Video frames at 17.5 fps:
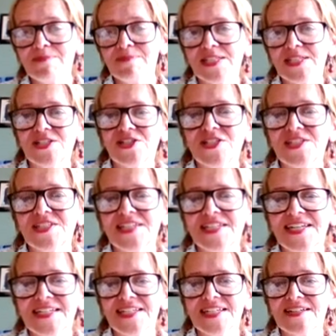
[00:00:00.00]
messages to
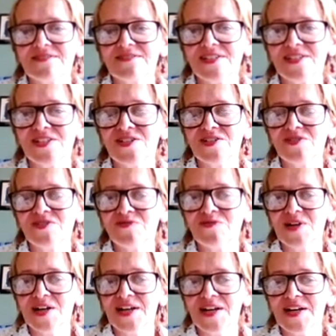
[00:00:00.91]
get out to
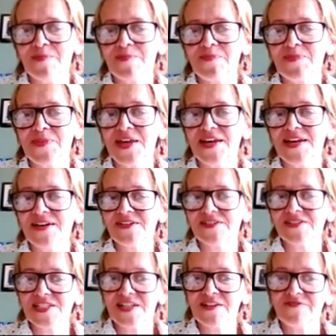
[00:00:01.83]
our
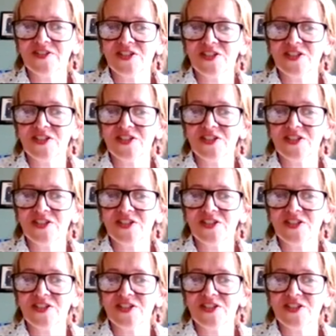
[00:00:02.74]
staff and